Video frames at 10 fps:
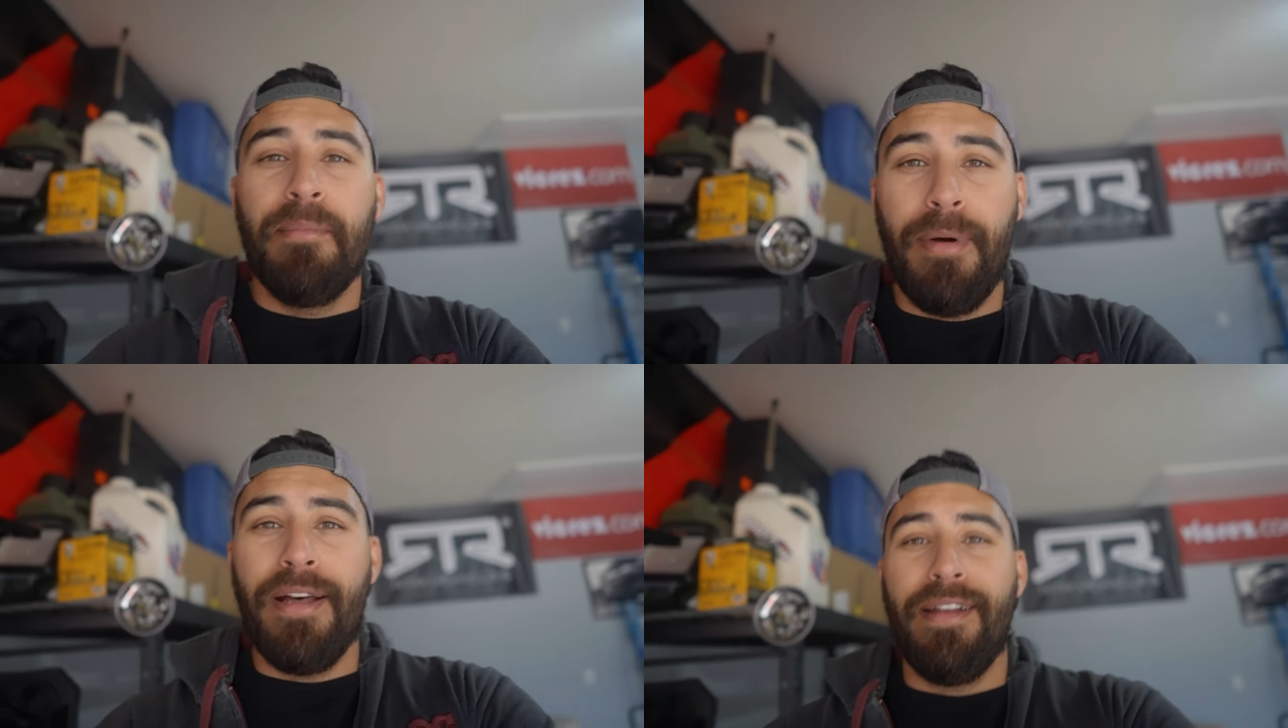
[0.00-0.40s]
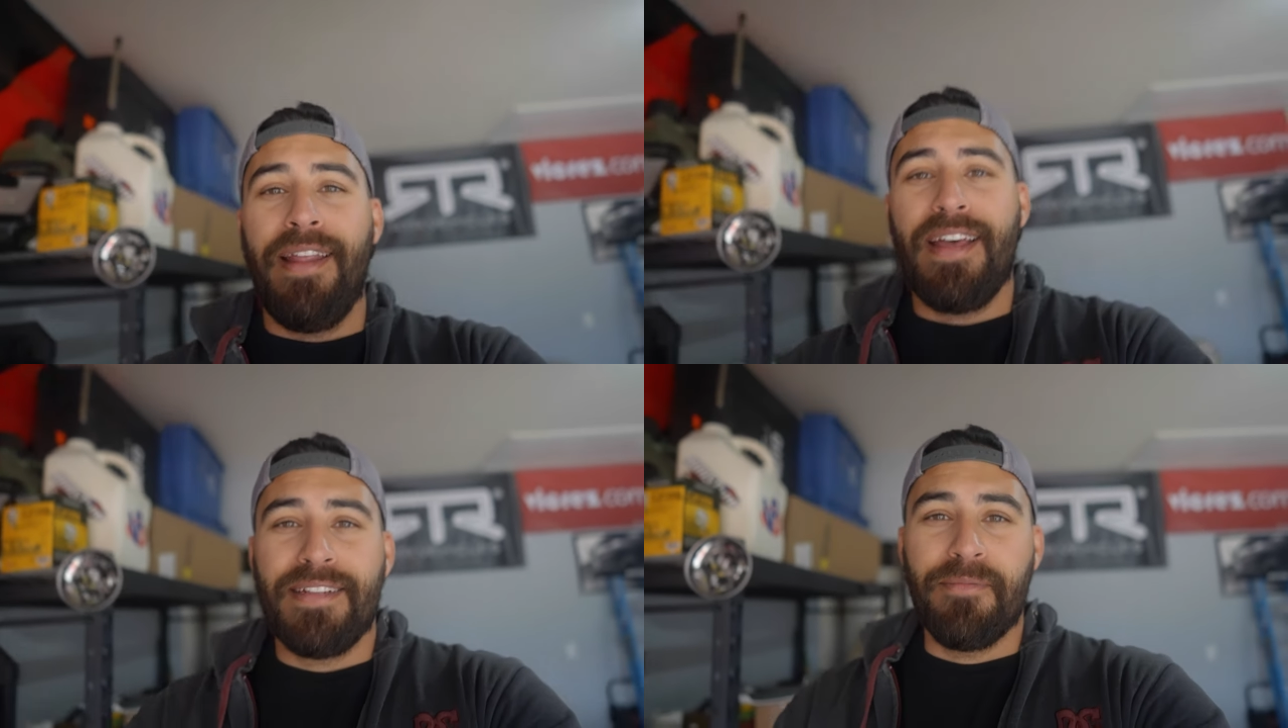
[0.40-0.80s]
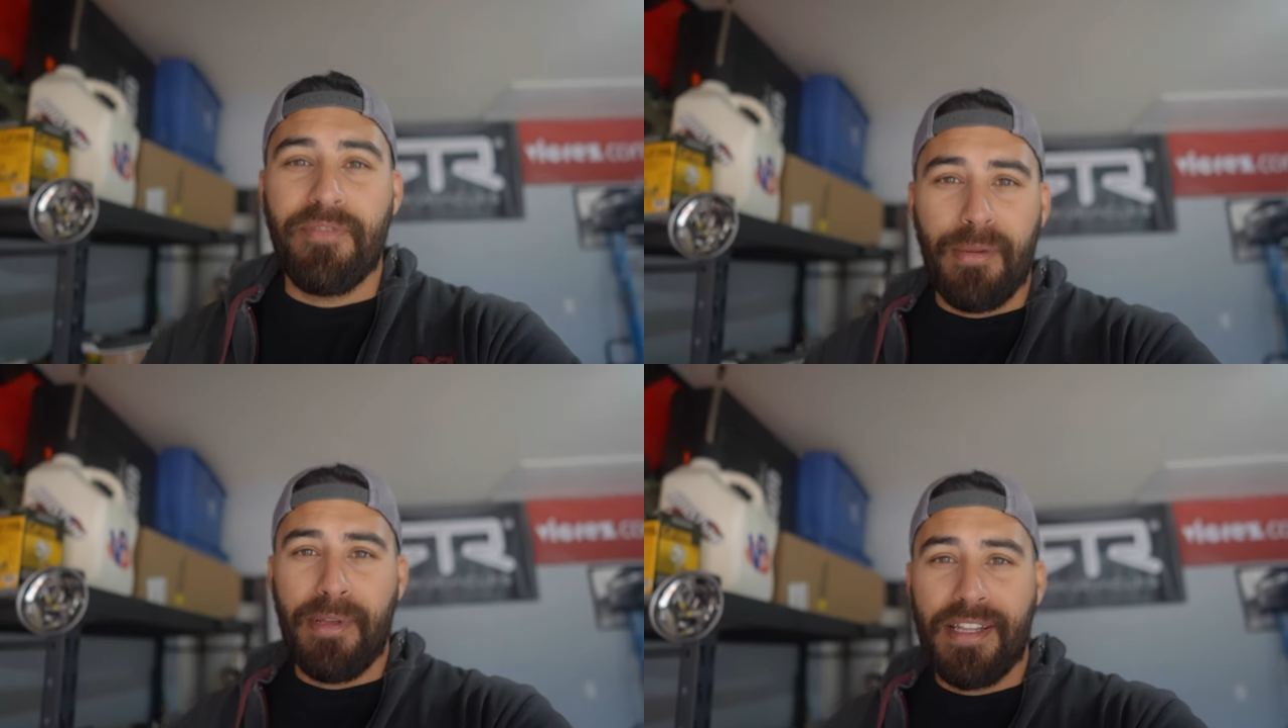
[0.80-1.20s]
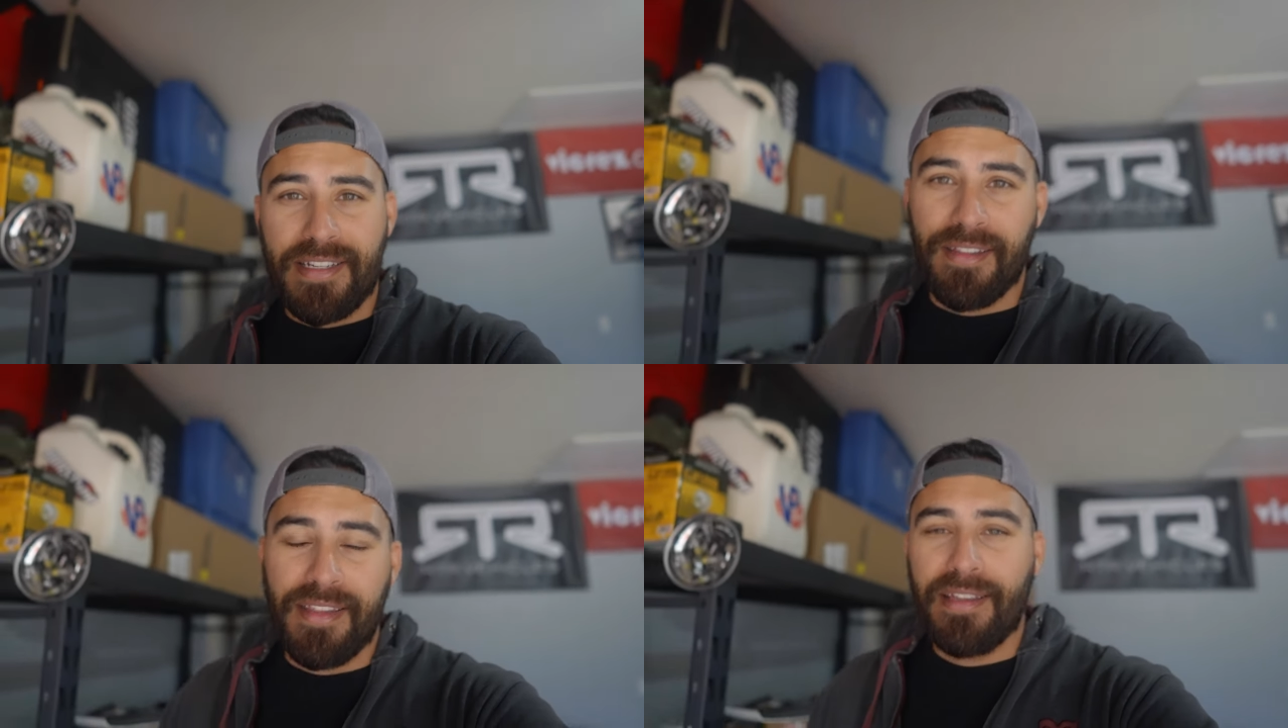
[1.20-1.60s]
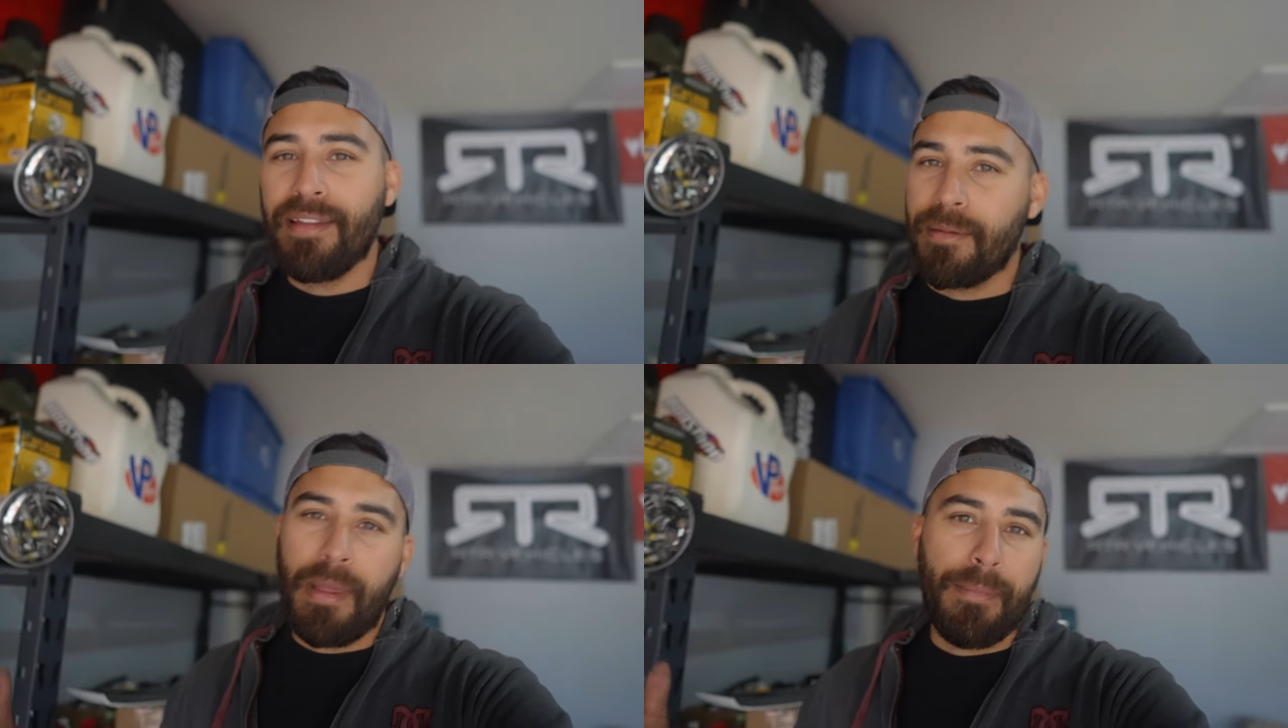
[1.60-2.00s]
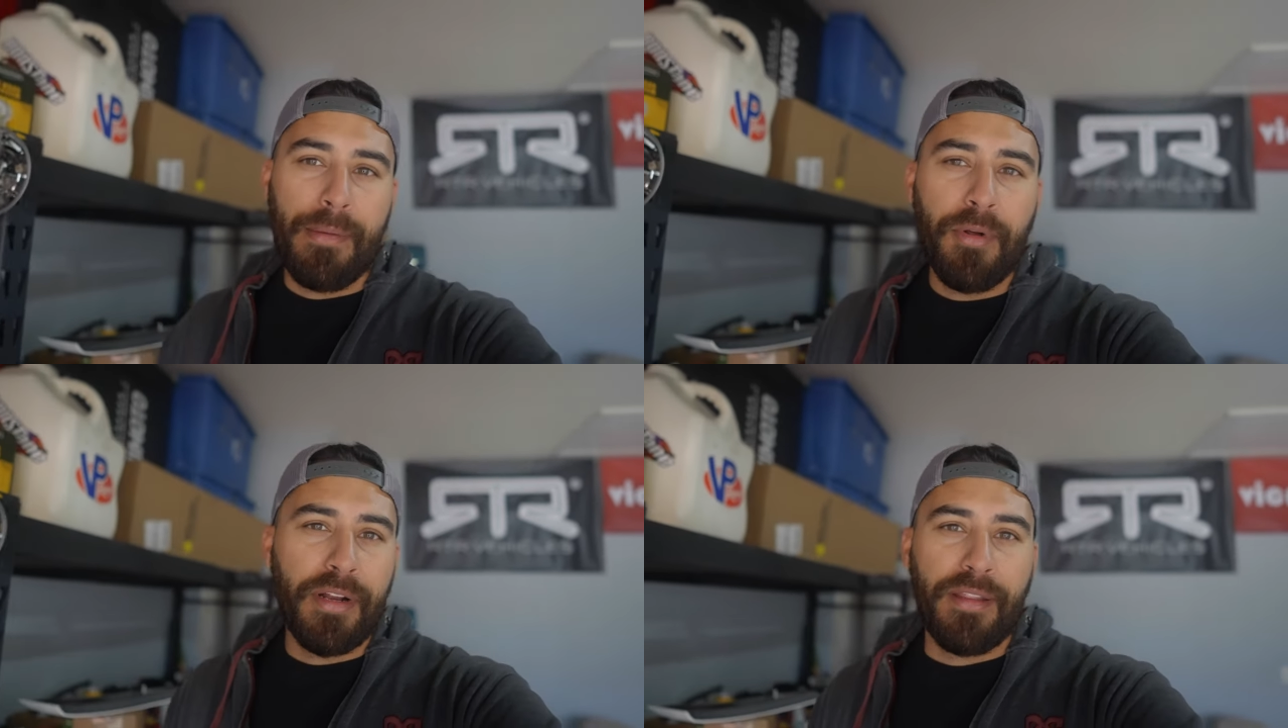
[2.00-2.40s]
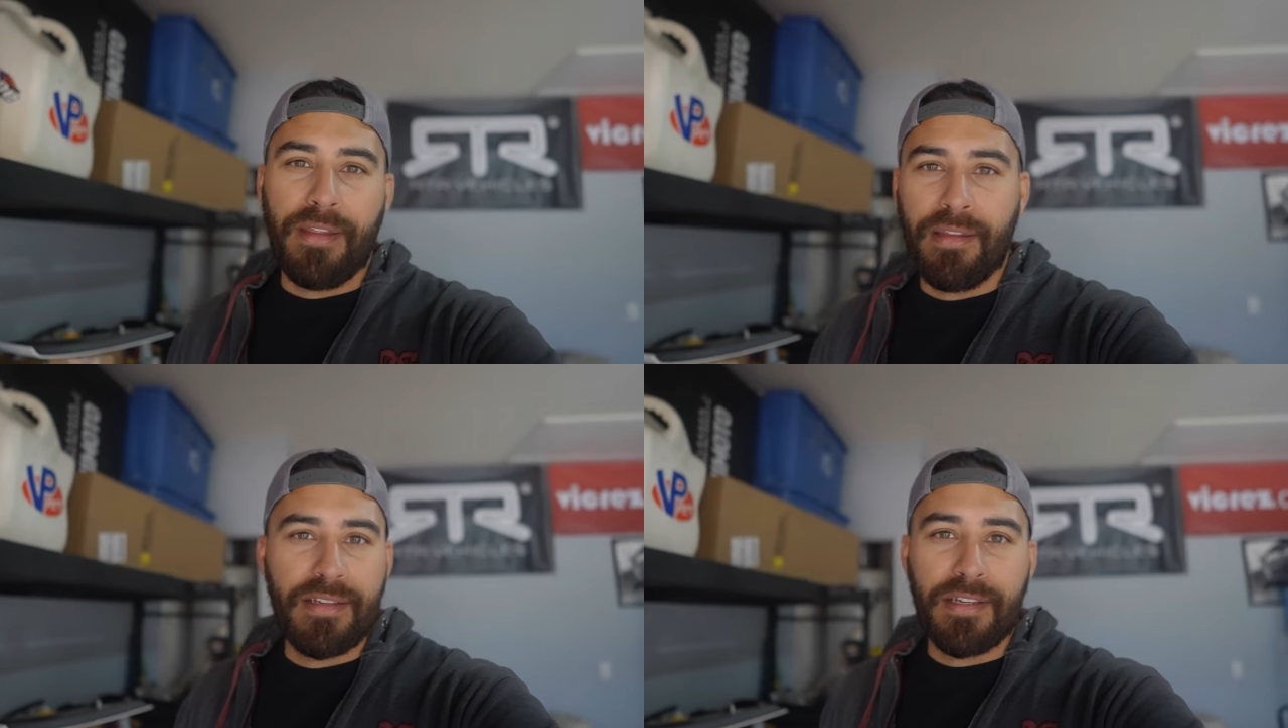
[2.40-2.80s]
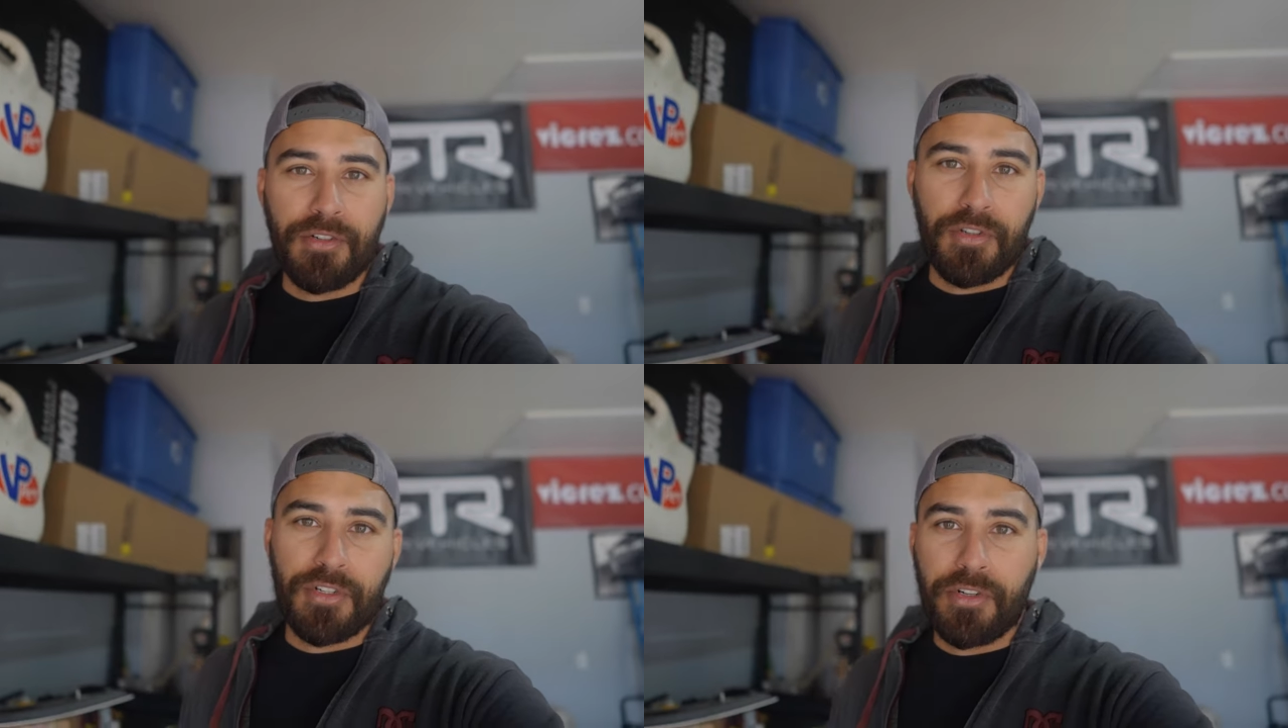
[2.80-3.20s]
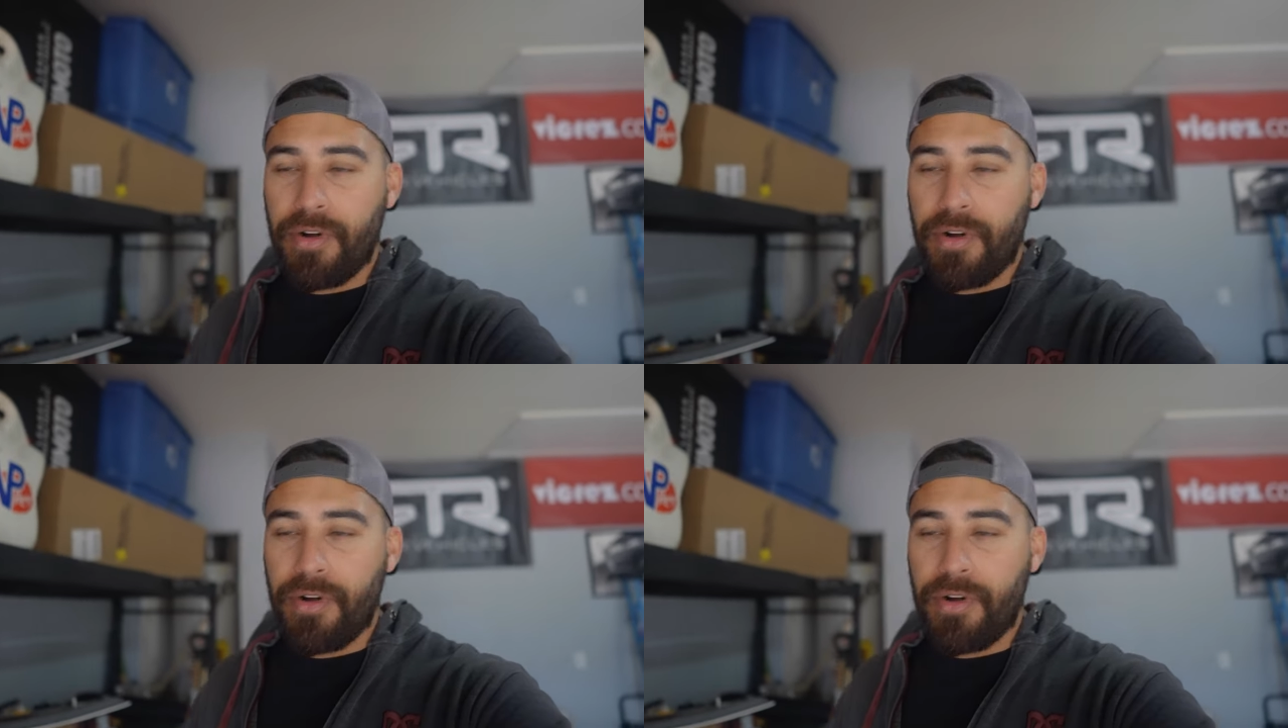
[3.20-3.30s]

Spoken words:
But as I'm filming this and thinking like, man, people are gonna think these things are just